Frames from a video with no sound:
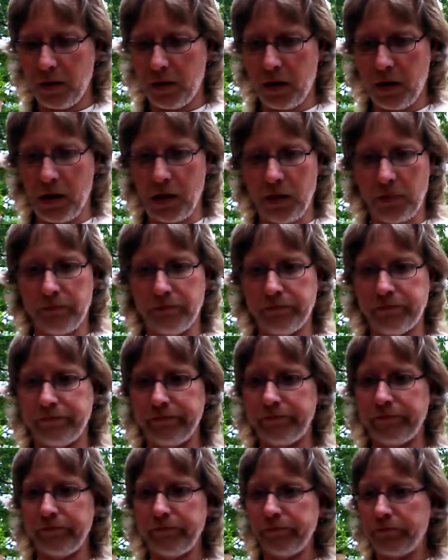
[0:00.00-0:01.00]

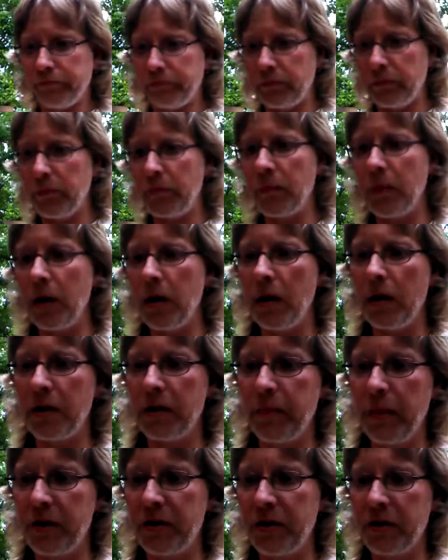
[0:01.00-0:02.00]

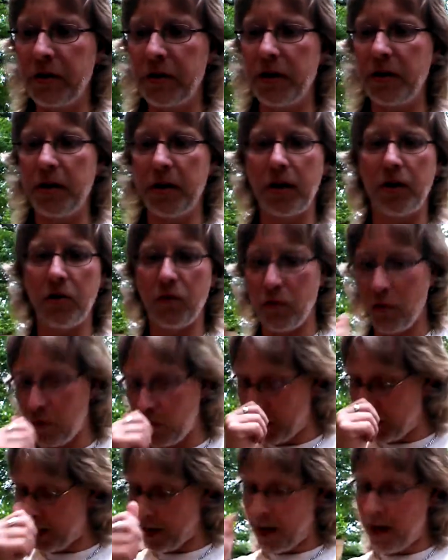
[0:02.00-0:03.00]
As I mentioned, this is a
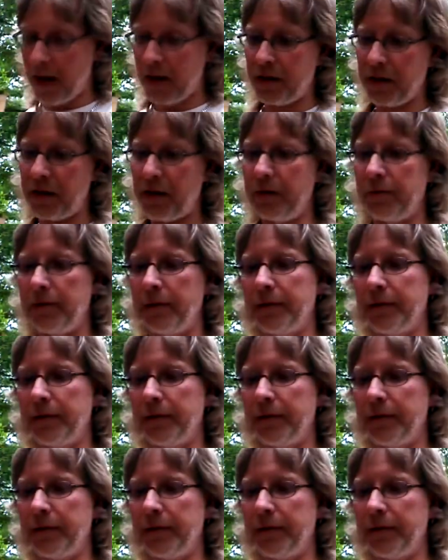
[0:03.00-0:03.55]
Corona size.